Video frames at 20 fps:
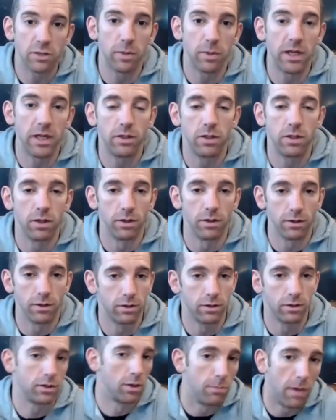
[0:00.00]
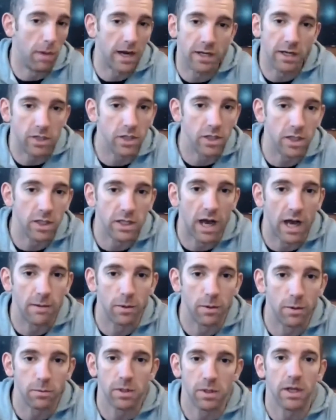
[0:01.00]
being done, so managing your
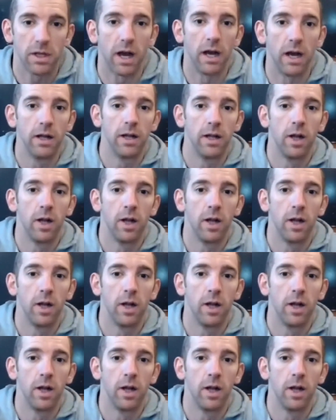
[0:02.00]
time up to that.